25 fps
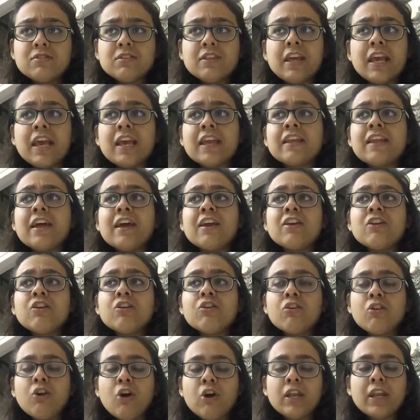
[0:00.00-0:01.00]
They are
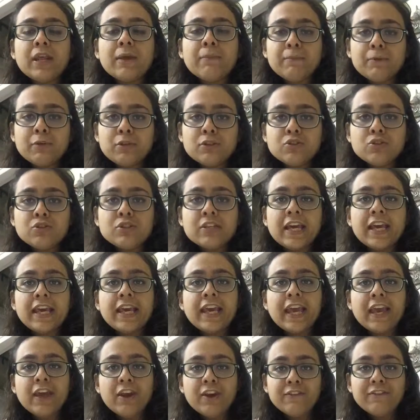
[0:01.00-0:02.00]
not able to take
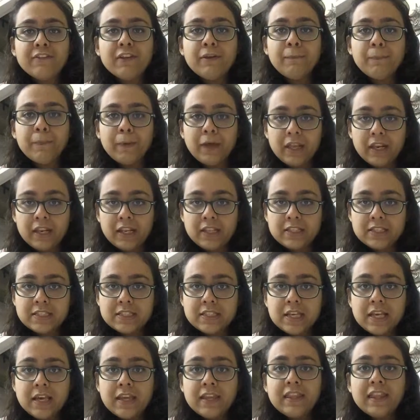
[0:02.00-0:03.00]
care of their parents.
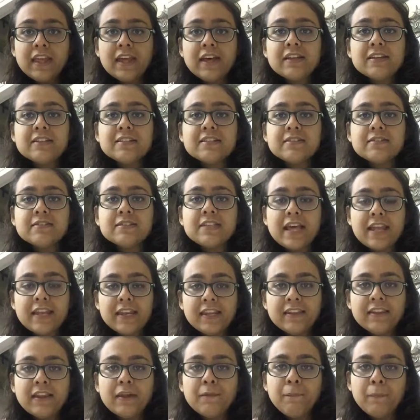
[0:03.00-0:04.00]
They are
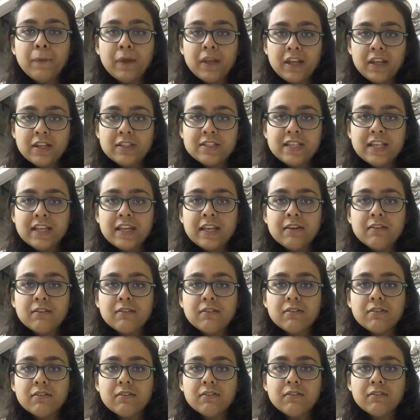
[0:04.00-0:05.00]
sending their parents and
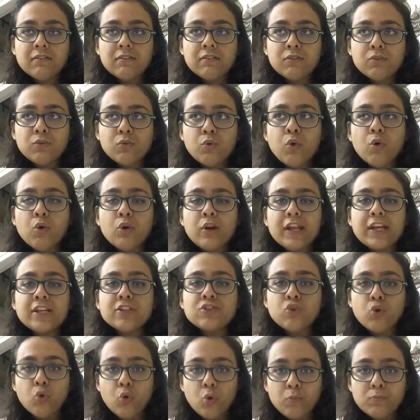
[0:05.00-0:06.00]
to old
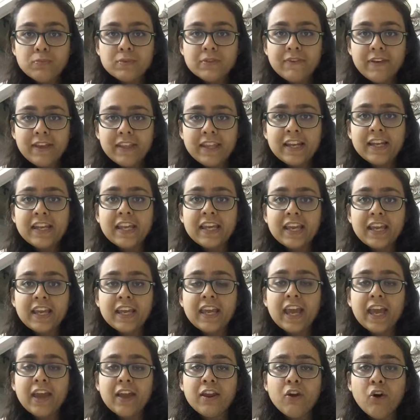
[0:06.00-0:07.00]
age homes where they are taken
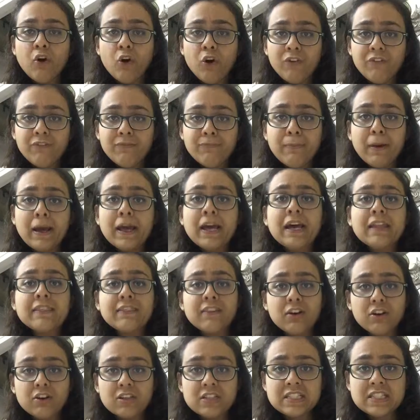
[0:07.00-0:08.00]
care of by
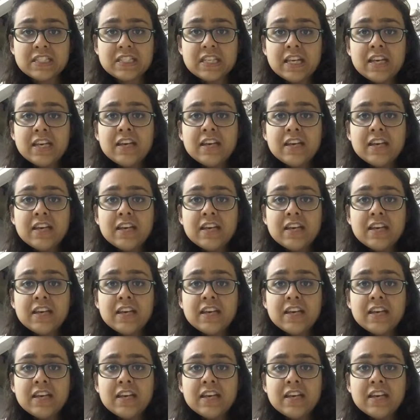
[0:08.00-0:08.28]
others.